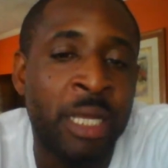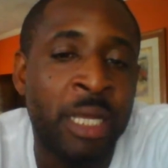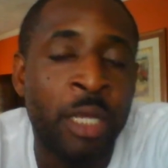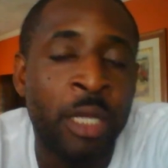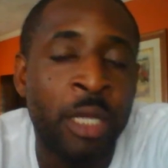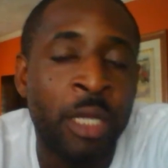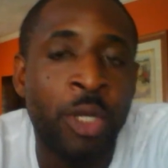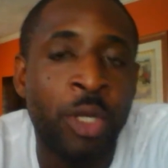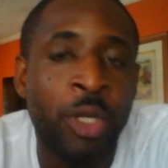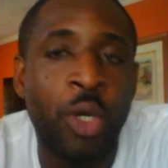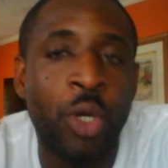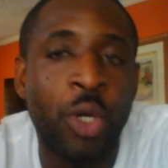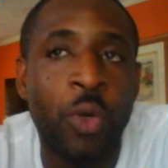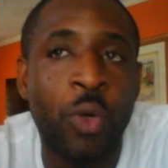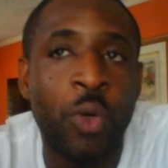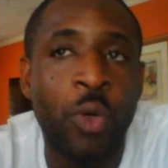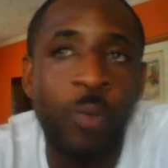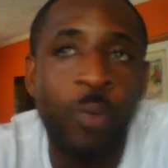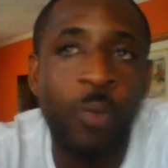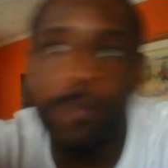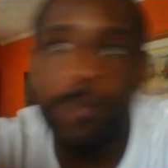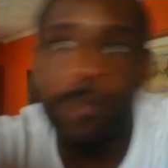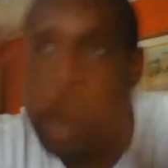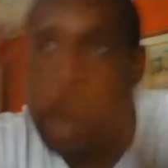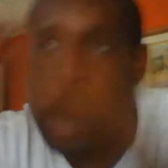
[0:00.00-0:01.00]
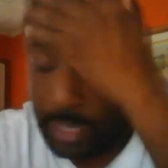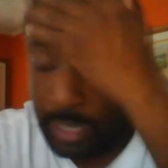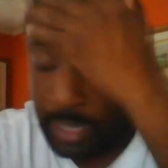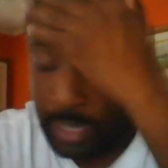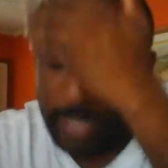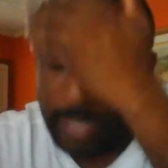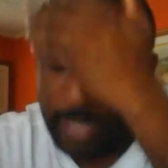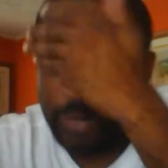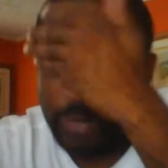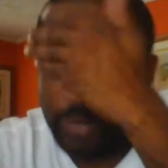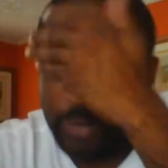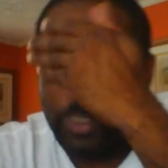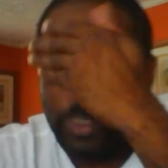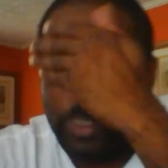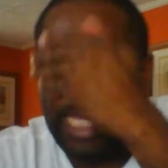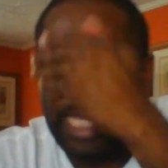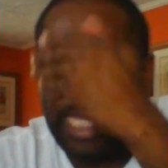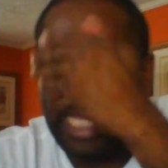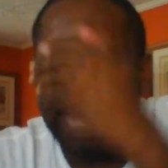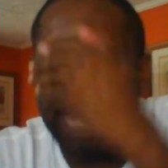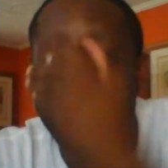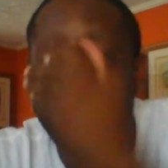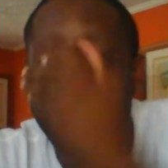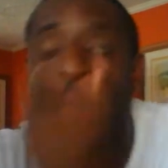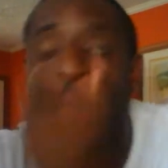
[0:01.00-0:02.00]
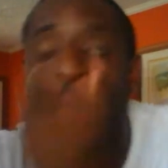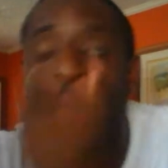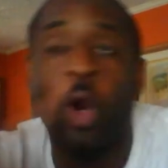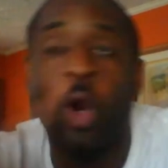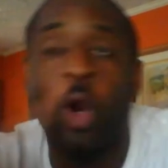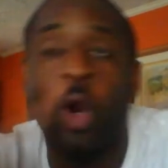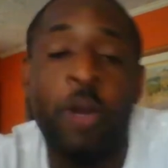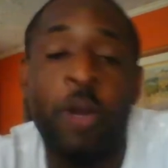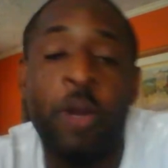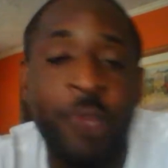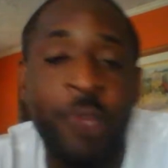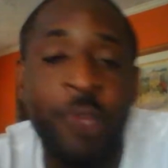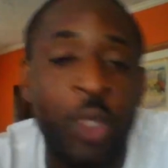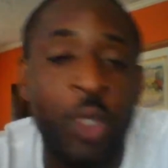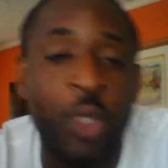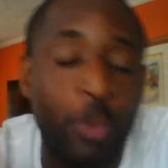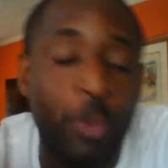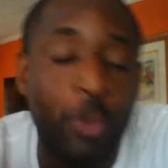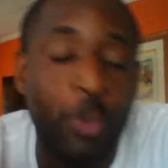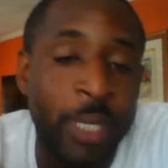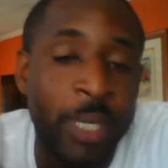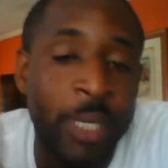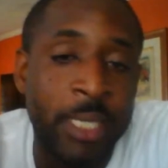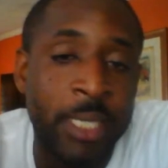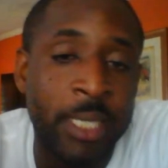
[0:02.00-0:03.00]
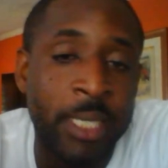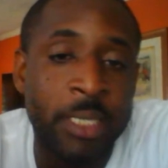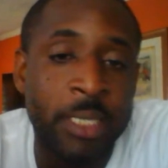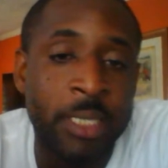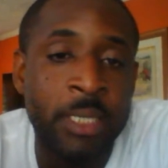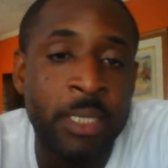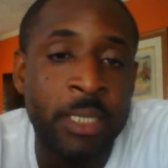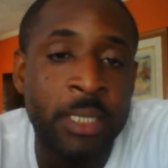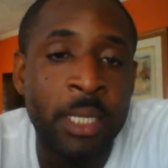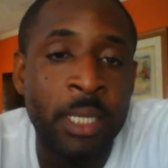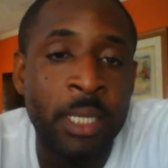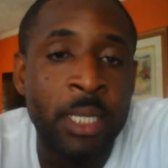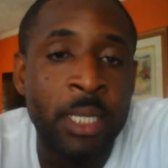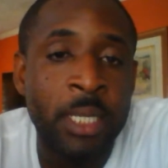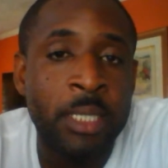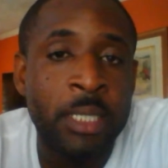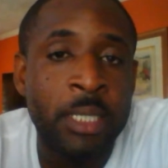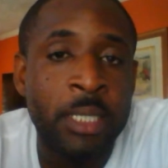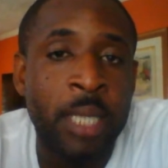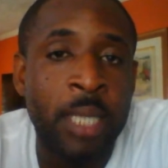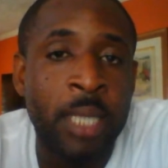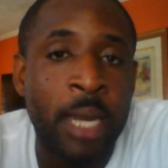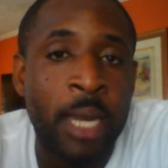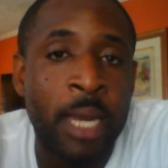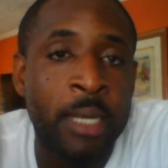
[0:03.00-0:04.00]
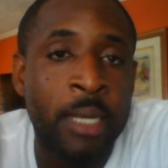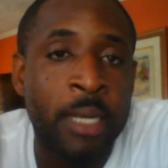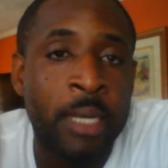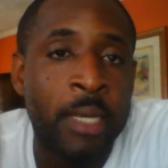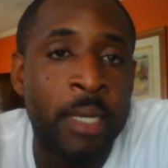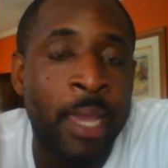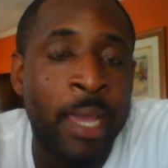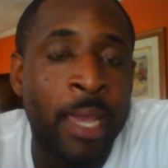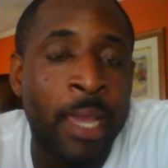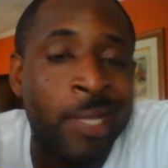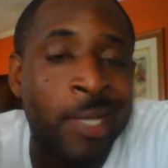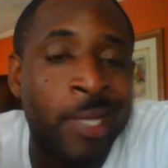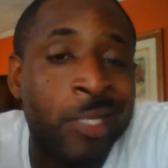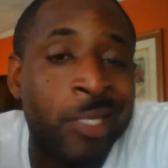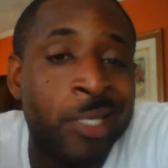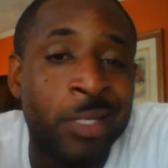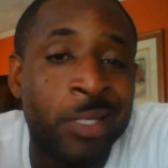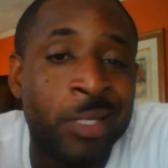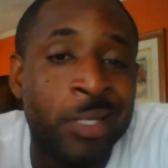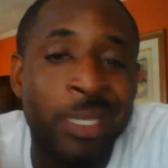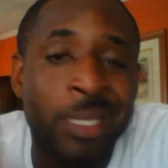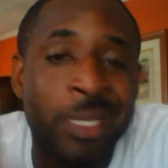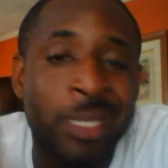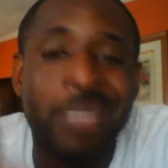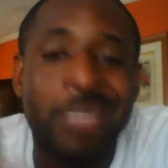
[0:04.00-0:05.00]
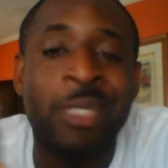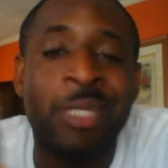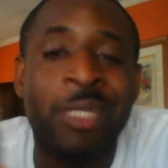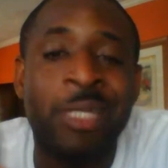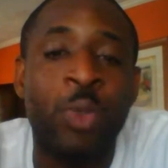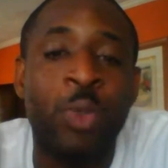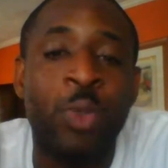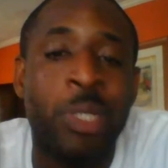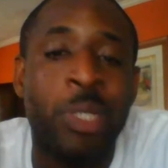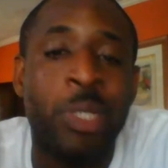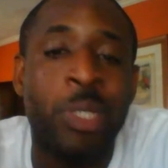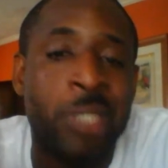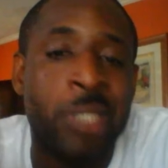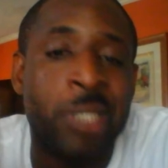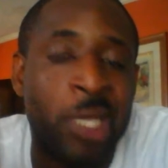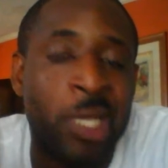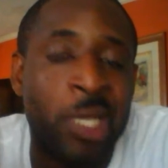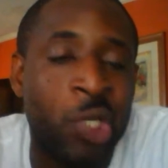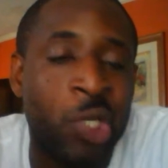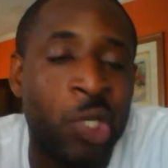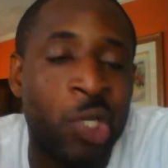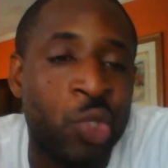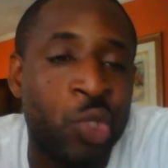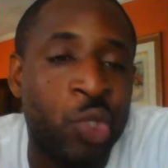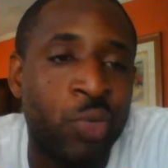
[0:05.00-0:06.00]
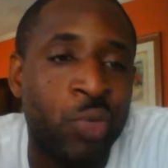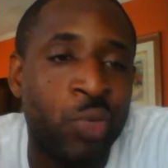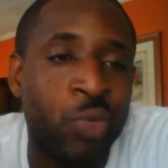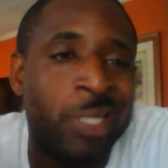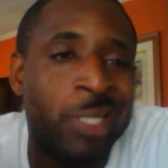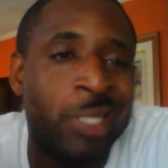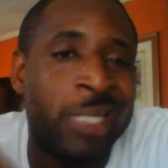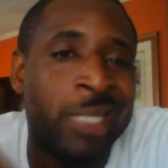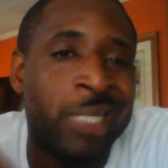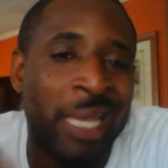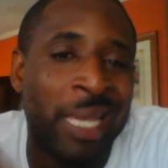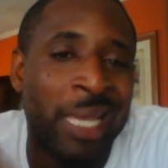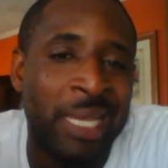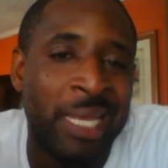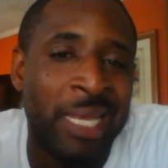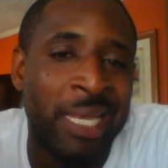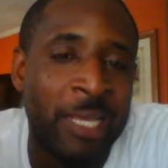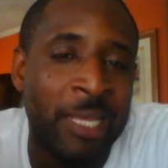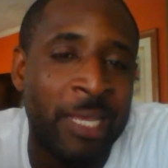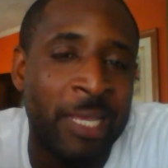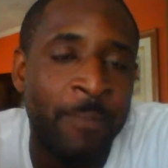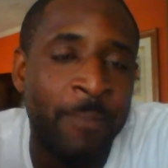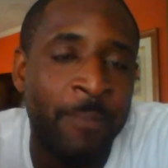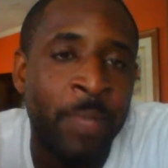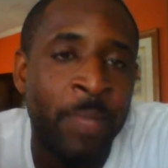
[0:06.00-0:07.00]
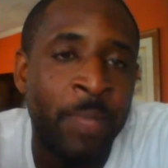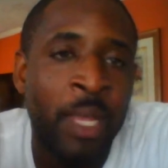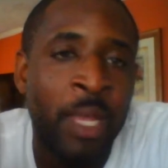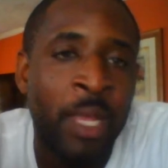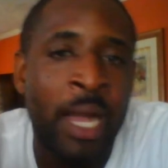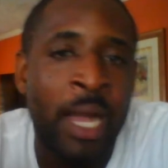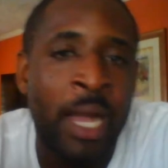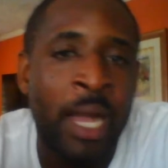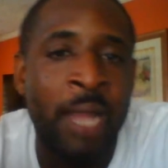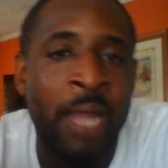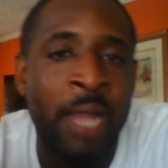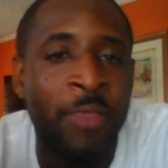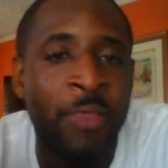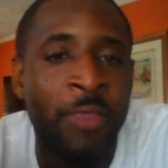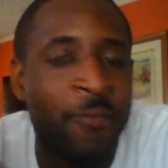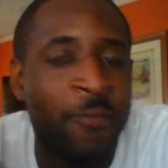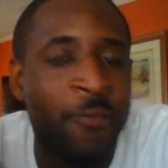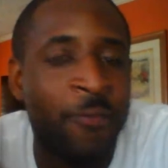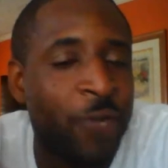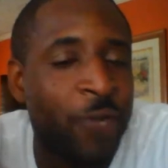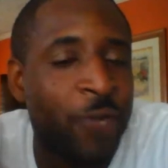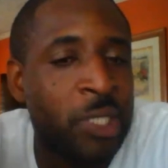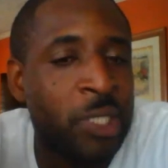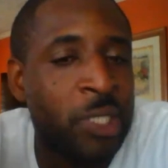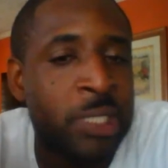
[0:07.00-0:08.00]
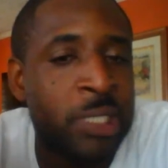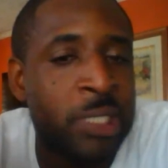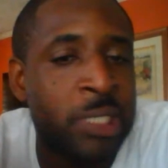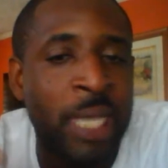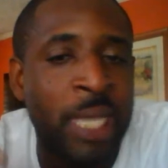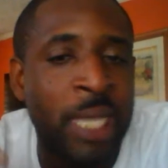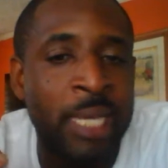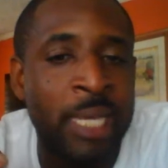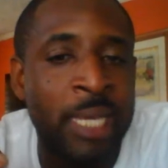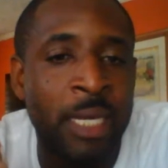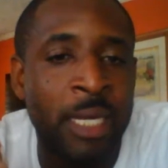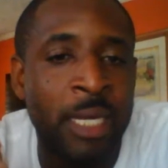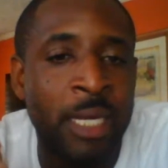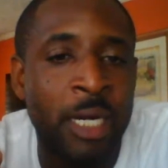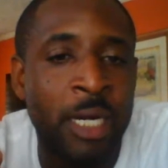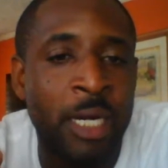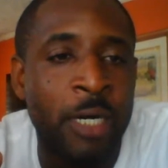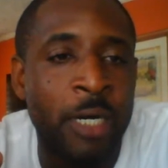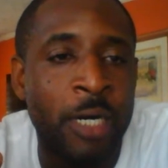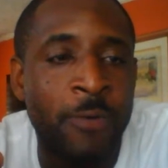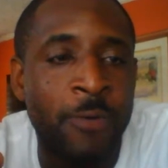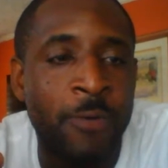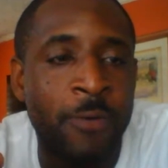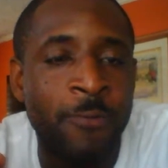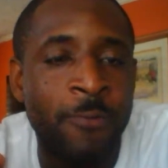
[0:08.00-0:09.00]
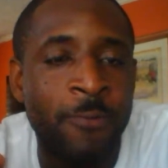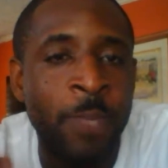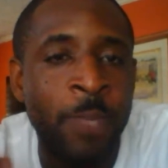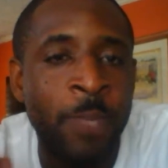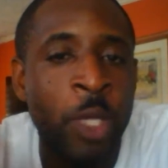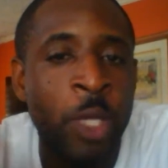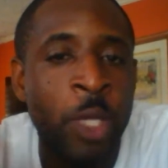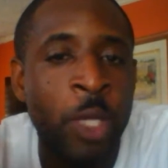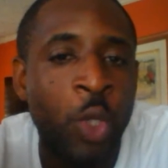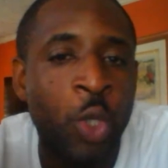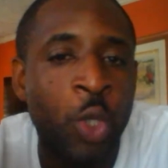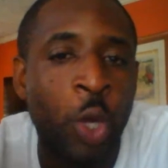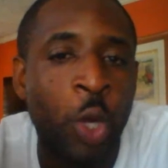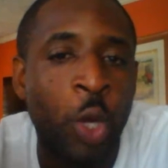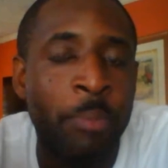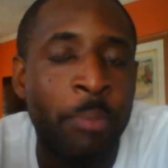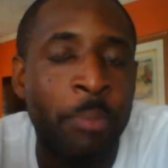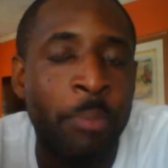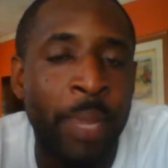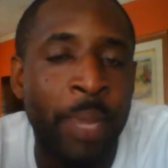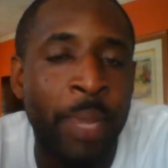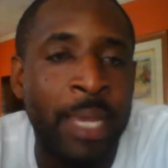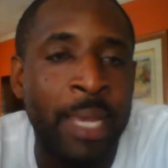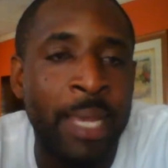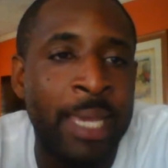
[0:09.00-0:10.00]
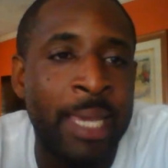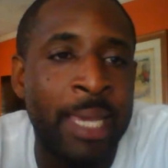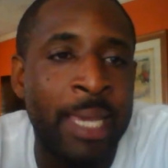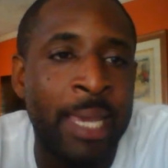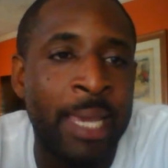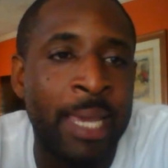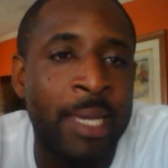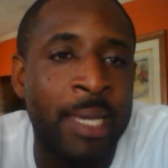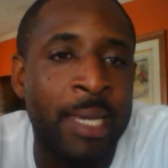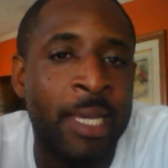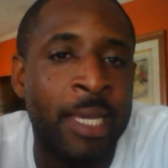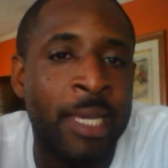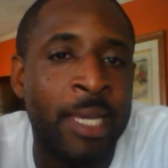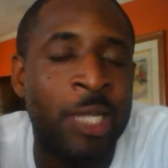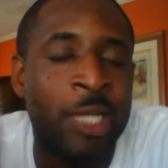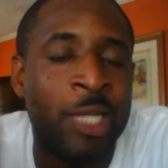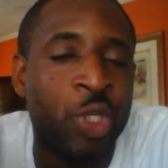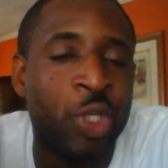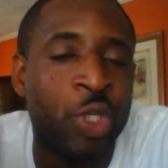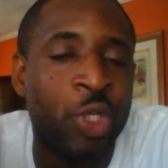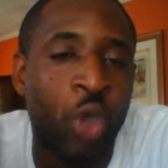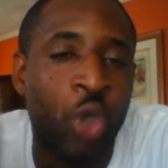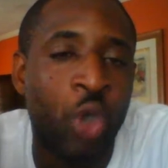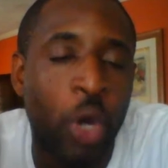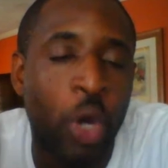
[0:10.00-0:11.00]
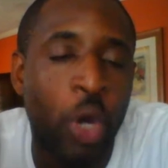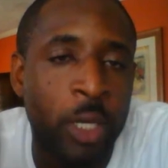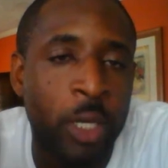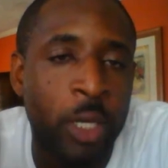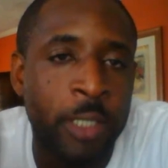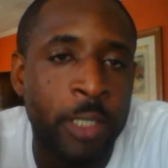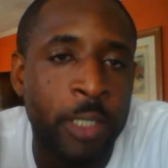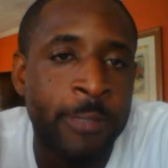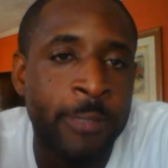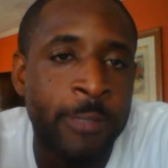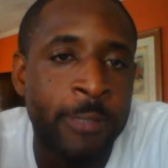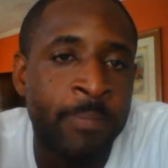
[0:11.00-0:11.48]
You know, we have a lot of newbies that enter into this industry daily, and the first sight of not making a dollar,